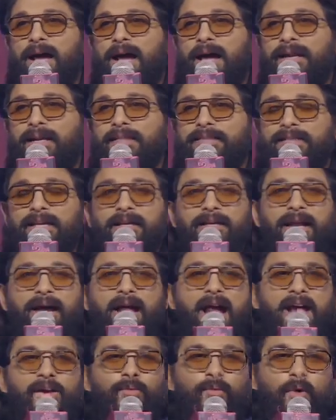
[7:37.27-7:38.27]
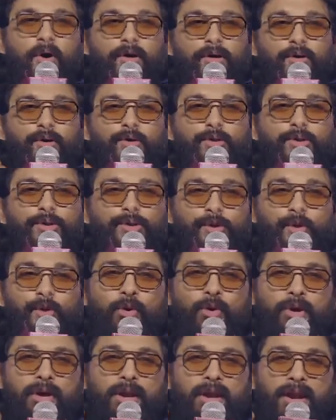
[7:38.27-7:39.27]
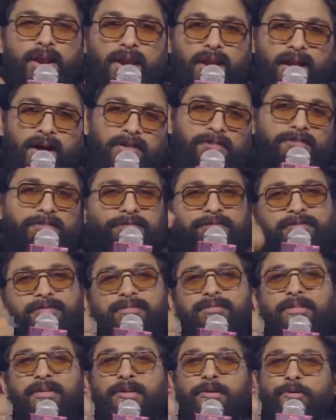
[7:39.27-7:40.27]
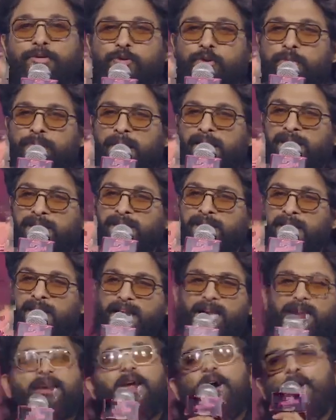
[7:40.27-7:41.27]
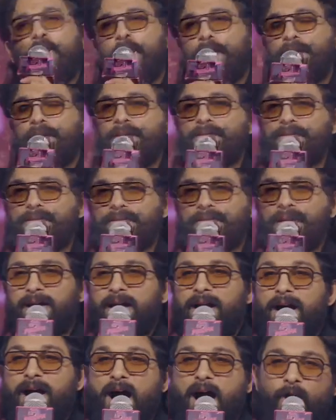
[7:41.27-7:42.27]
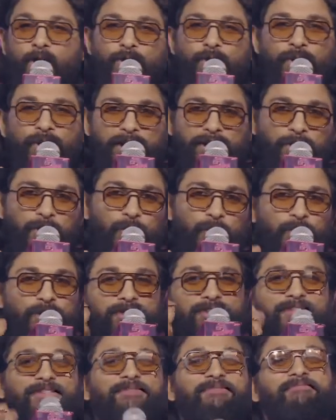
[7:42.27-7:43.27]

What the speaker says: and I said, I want to show love to my Kerala audience. How do I do it?